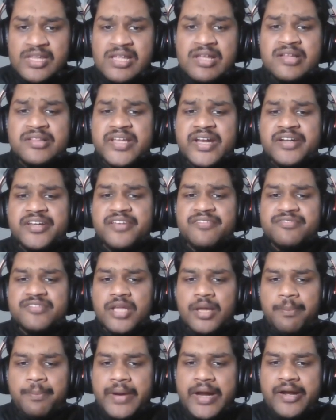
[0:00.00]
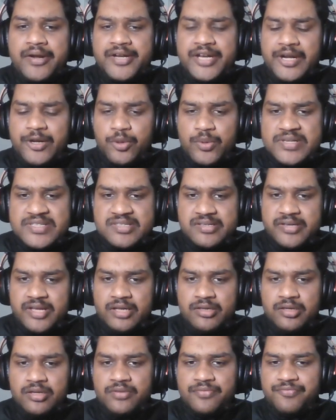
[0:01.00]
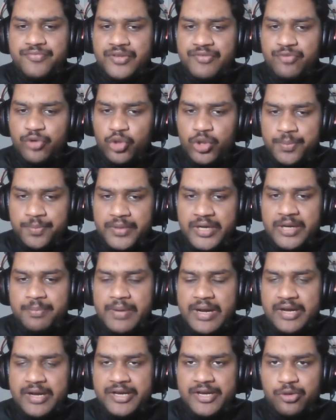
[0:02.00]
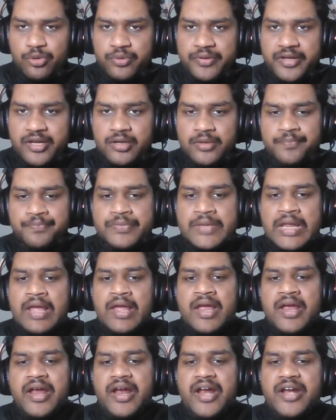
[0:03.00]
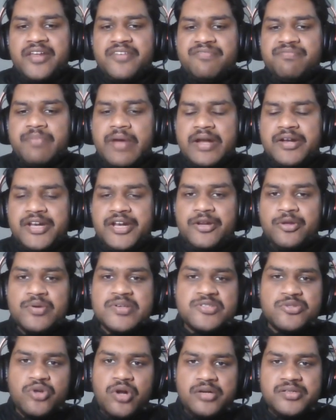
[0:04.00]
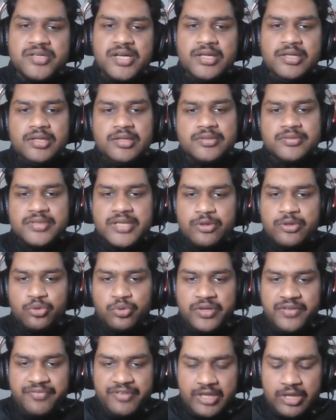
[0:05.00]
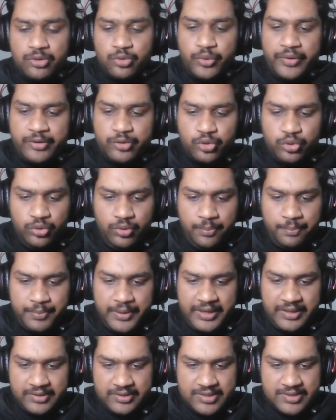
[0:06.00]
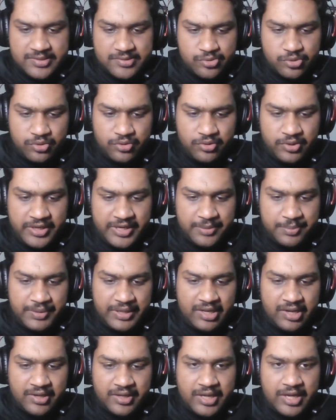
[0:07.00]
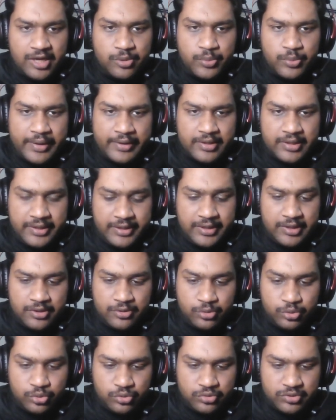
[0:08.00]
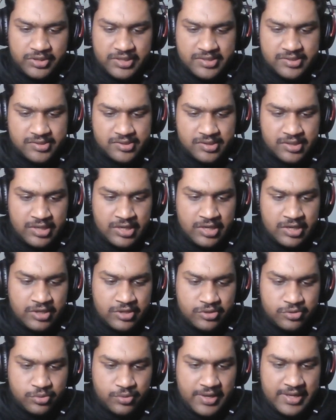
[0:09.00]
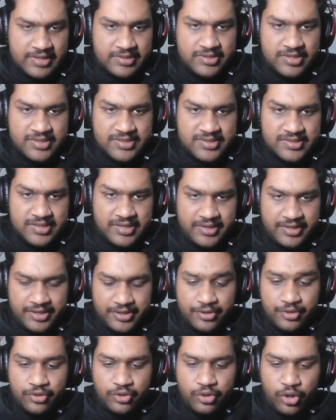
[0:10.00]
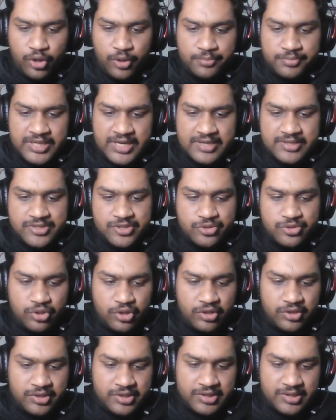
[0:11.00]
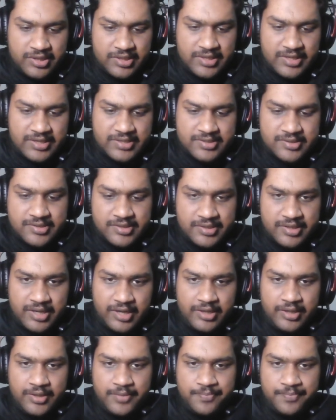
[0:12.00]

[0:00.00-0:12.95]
that if the pet dto is null, we won't print pet dto here, and if pet dto is not null, then only we are going to print this. So let me again quickly do this. So I'll just say here objects dot is null,